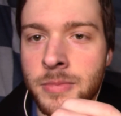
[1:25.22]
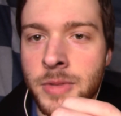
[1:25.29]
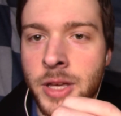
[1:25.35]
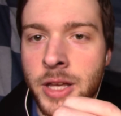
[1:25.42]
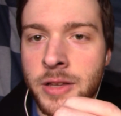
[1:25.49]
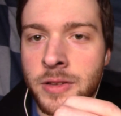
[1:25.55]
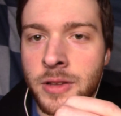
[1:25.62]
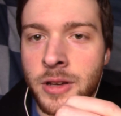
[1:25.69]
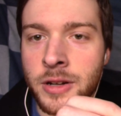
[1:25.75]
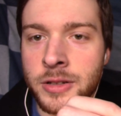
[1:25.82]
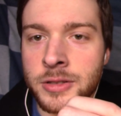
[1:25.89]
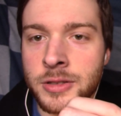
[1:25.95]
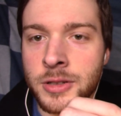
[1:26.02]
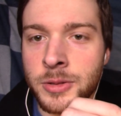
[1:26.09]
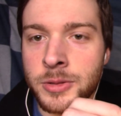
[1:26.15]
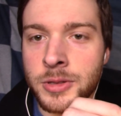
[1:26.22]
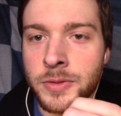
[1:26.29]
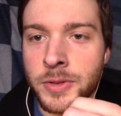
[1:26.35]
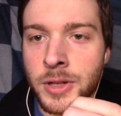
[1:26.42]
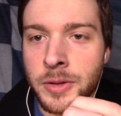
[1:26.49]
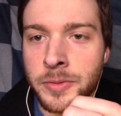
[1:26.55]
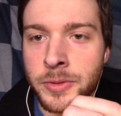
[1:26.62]
It's not exclusive
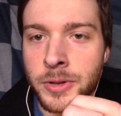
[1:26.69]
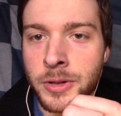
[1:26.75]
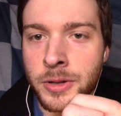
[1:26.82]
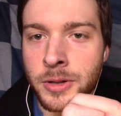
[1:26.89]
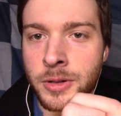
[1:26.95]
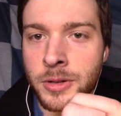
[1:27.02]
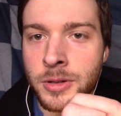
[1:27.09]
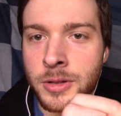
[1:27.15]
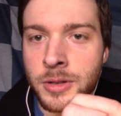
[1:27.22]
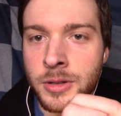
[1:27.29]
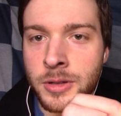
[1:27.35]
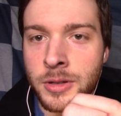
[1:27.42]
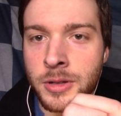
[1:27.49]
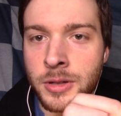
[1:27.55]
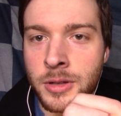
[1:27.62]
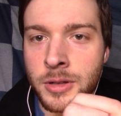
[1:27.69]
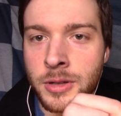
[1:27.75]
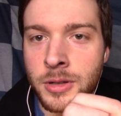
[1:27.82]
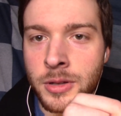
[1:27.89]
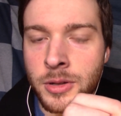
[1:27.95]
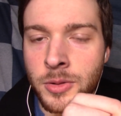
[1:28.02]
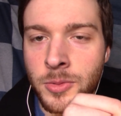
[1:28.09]
enough for you?
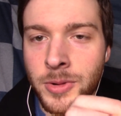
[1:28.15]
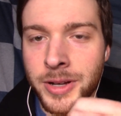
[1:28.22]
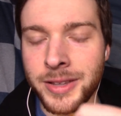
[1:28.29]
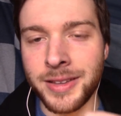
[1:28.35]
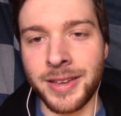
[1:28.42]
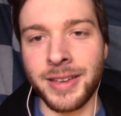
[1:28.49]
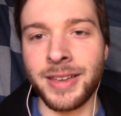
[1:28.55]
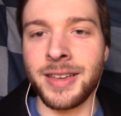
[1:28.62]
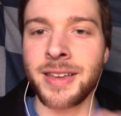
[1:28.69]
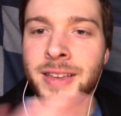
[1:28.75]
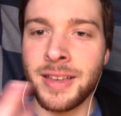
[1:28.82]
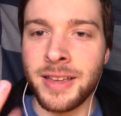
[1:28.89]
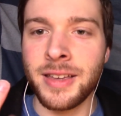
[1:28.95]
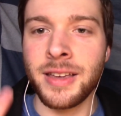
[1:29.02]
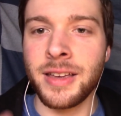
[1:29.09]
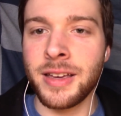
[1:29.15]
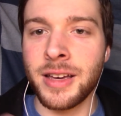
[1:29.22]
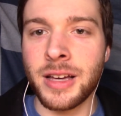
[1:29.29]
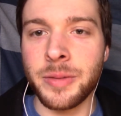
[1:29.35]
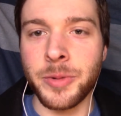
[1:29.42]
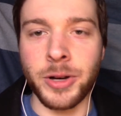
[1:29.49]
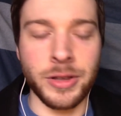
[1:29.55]
What?
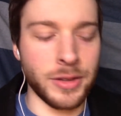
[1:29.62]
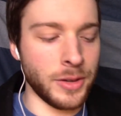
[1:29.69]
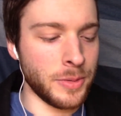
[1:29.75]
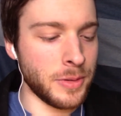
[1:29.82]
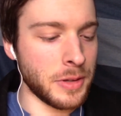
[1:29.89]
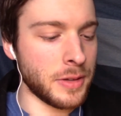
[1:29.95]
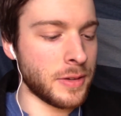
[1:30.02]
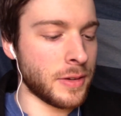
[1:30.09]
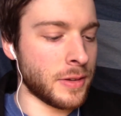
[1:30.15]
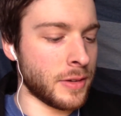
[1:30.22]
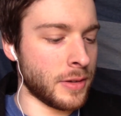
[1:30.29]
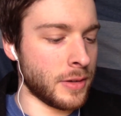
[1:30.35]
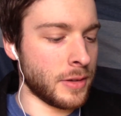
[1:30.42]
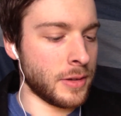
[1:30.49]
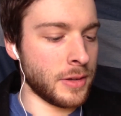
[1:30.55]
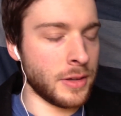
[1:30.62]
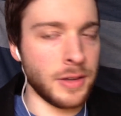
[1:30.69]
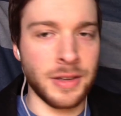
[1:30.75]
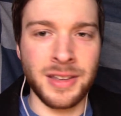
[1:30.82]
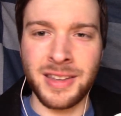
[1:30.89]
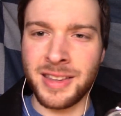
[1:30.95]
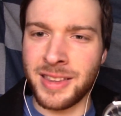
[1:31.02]
Come on, dude. This is
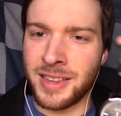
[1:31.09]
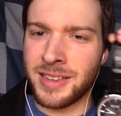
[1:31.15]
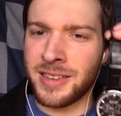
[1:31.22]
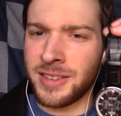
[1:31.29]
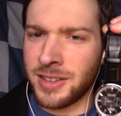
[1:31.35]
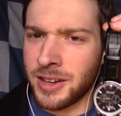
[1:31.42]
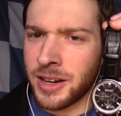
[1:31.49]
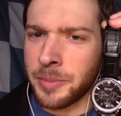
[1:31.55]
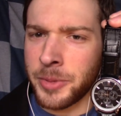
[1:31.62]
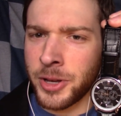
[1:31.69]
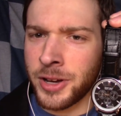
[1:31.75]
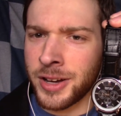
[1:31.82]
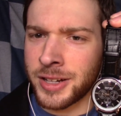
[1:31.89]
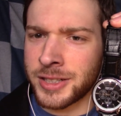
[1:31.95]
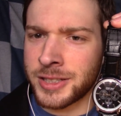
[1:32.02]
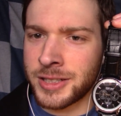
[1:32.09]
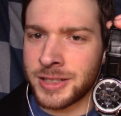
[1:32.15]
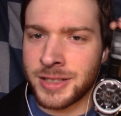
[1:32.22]
top notch.